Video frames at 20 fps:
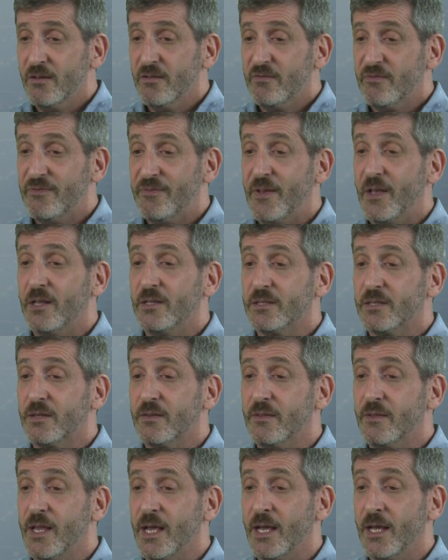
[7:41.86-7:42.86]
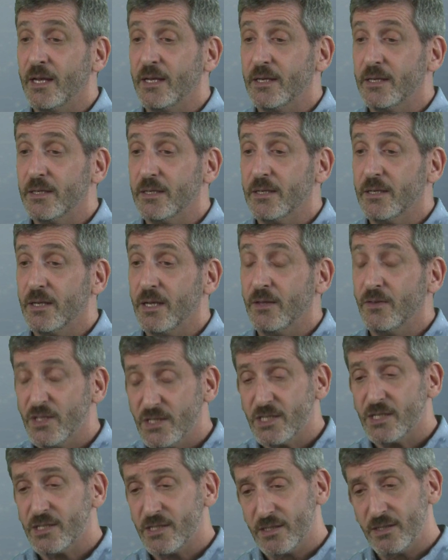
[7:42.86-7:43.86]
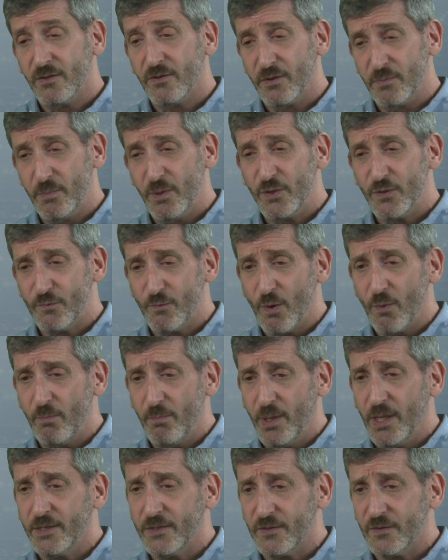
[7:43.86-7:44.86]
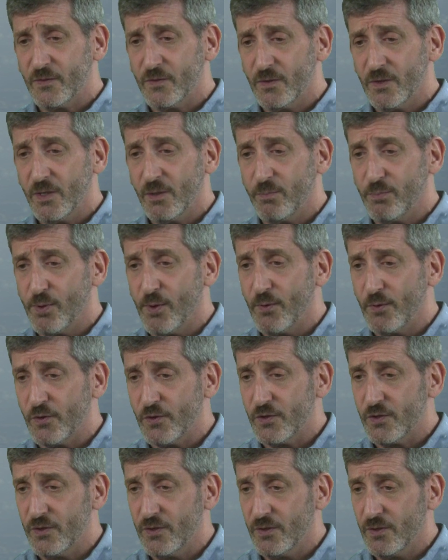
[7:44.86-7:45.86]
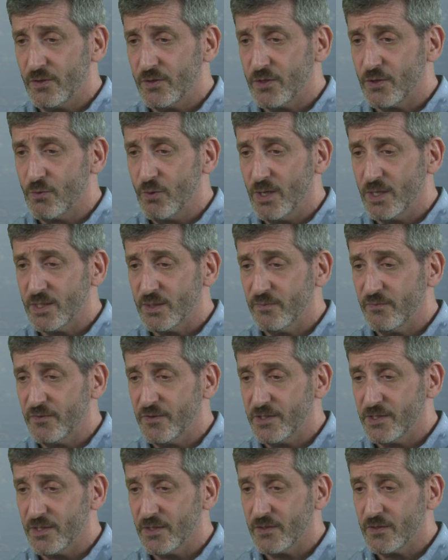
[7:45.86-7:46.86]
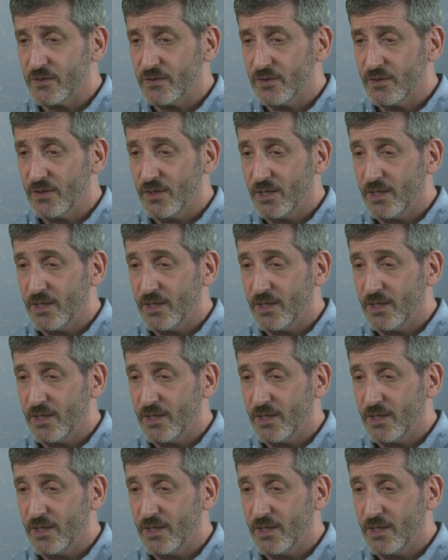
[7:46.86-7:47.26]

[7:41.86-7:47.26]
felt that, and this is still the most robust approach to quantum physics,